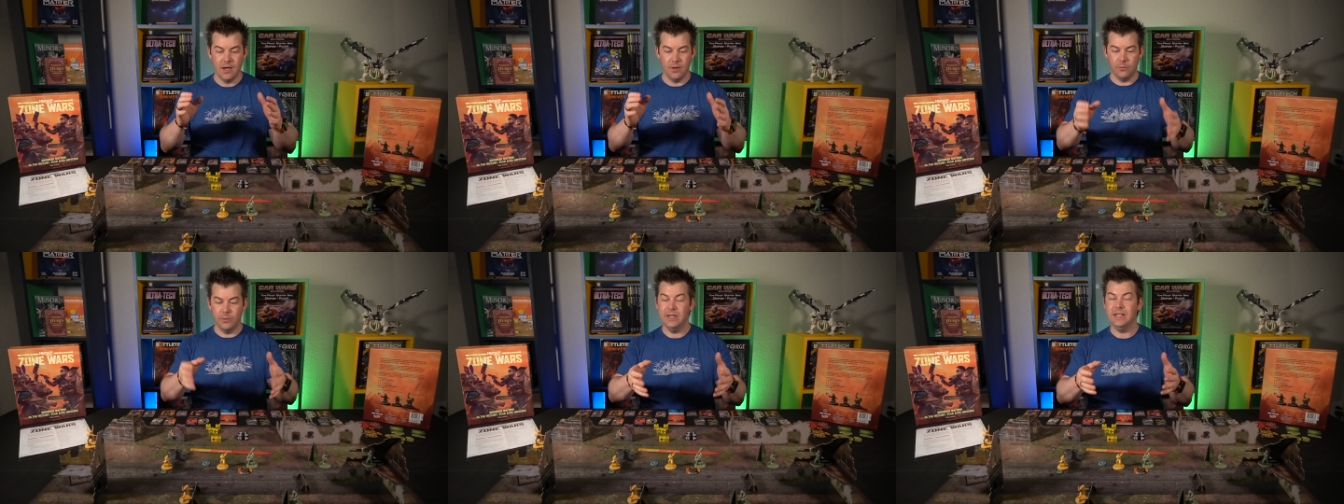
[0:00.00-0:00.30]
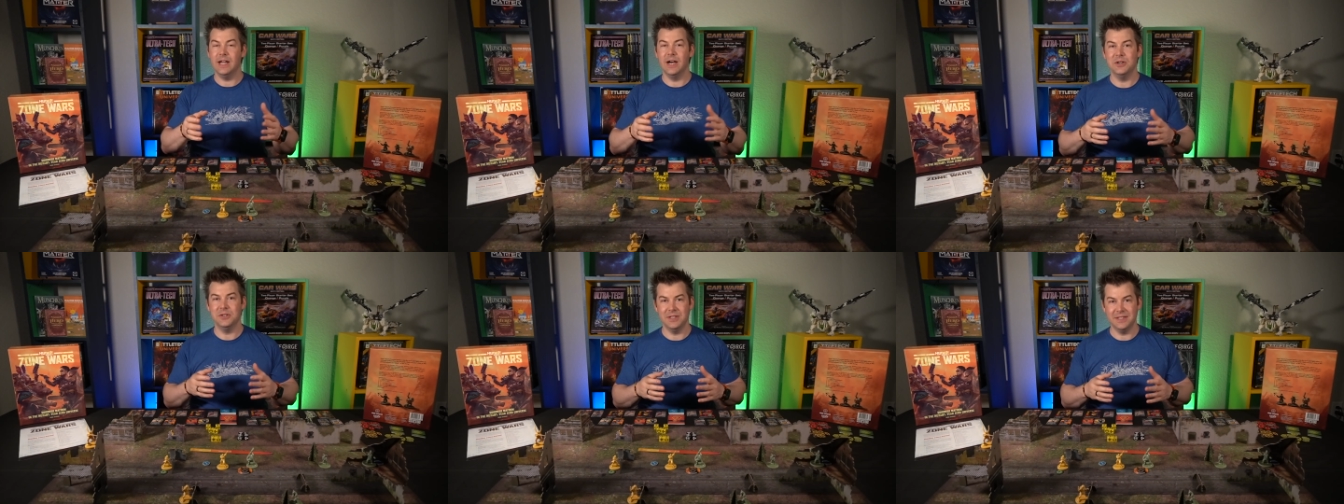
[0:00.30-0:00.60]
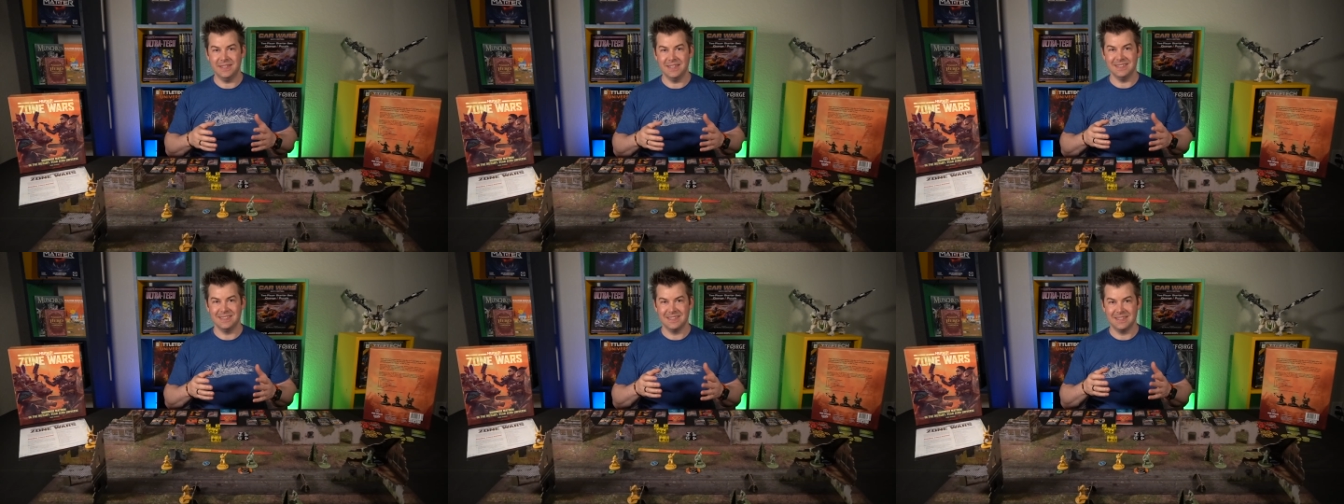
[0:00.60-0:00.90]
we know
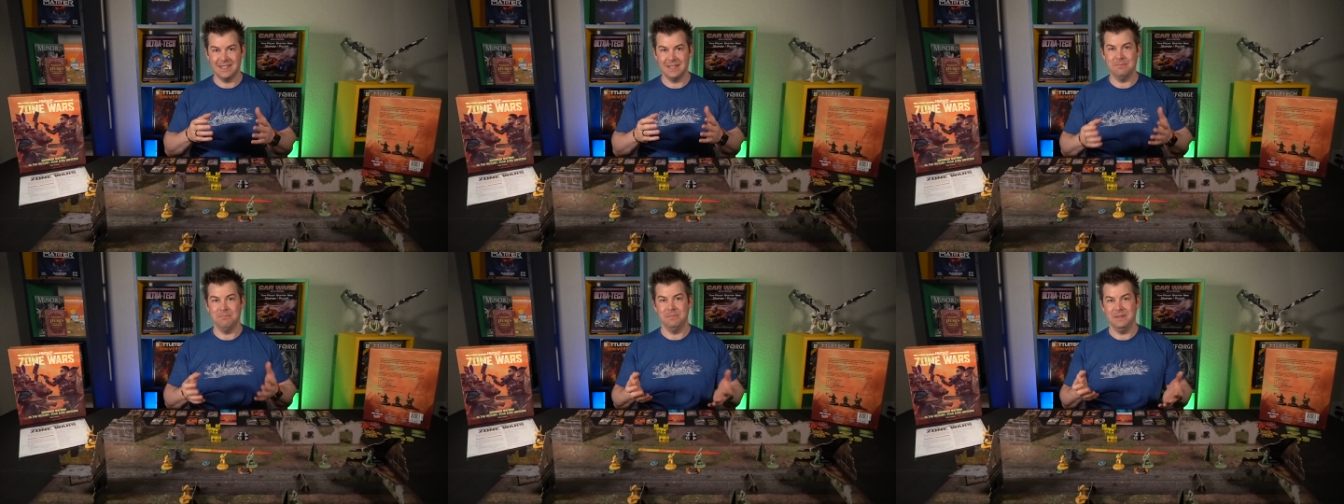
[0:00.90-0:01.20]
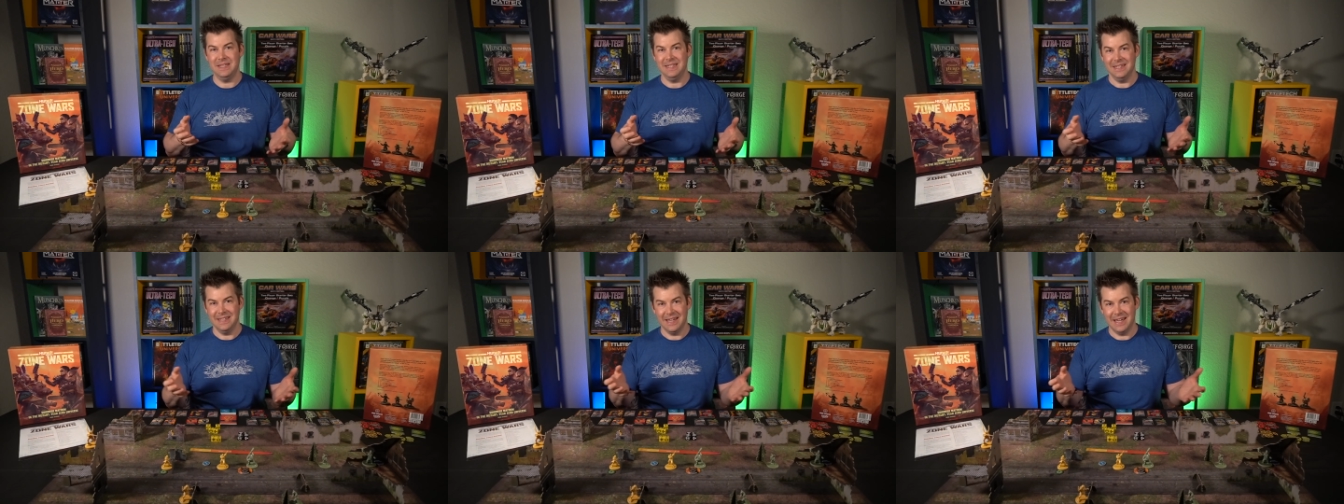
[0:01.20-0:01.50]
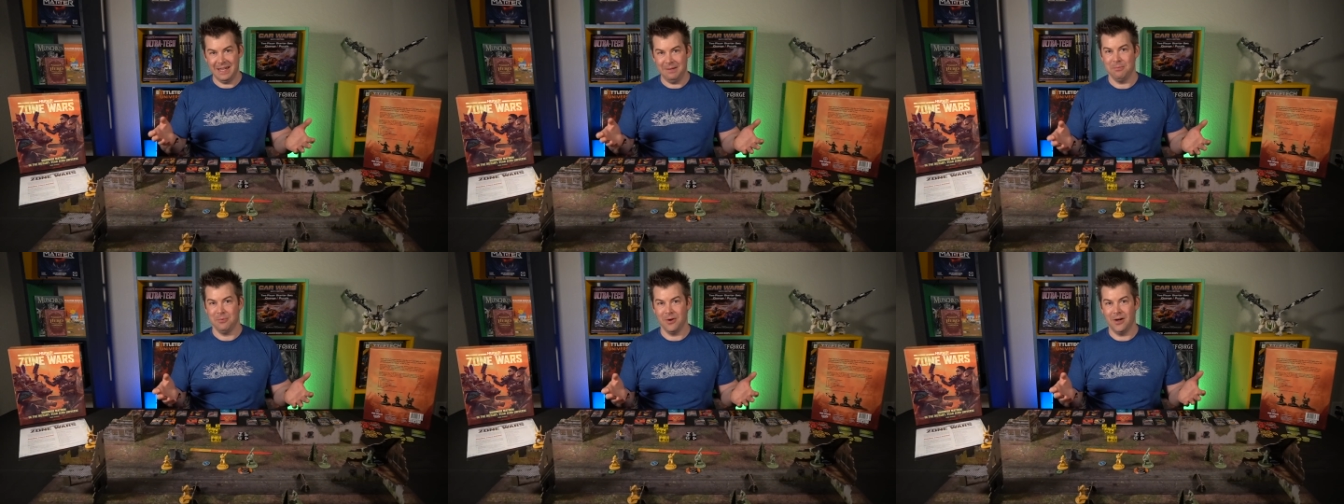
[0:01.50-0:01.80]
that this can be
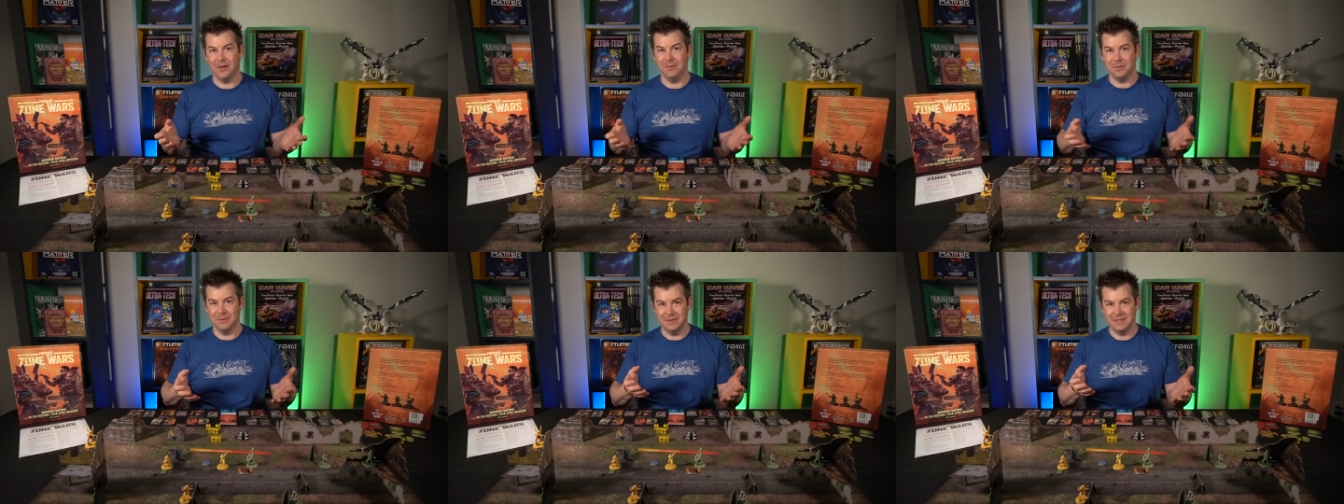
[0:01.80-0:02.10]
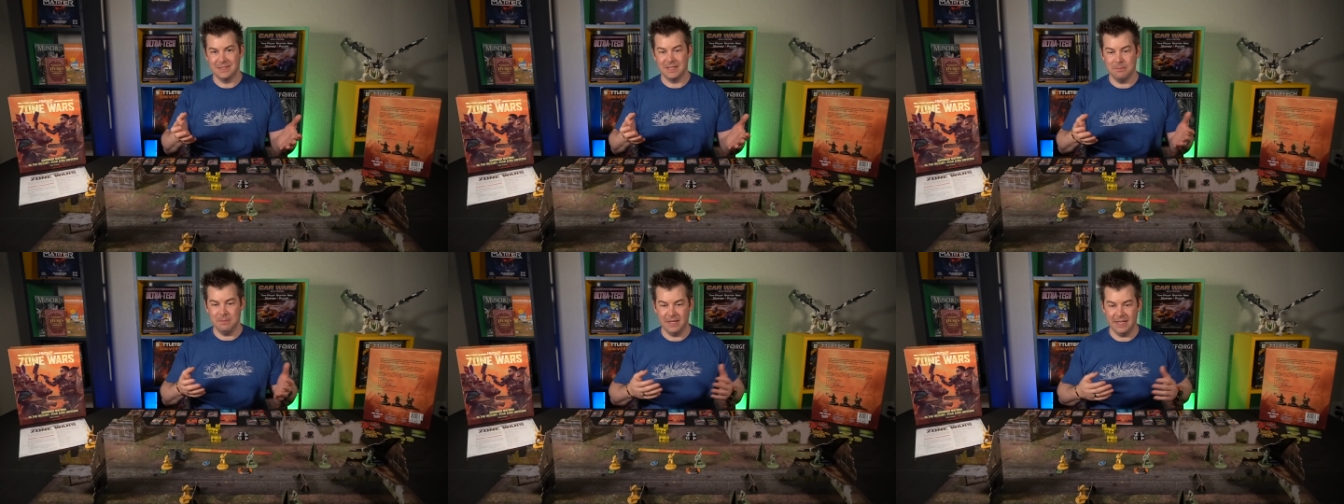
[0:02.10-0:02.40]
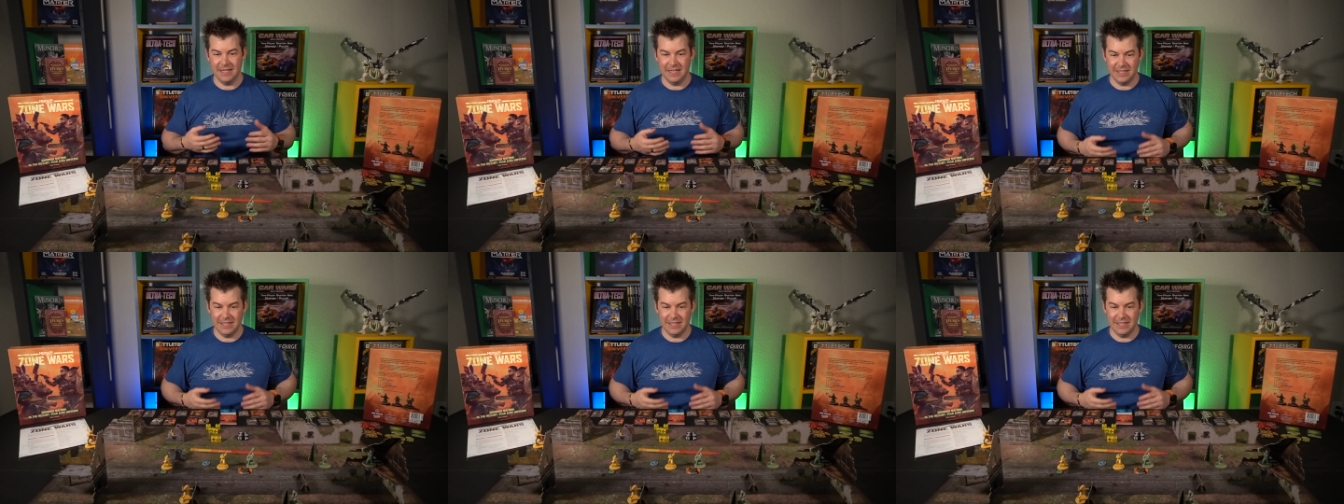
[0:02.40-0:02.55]
a problem. This can be an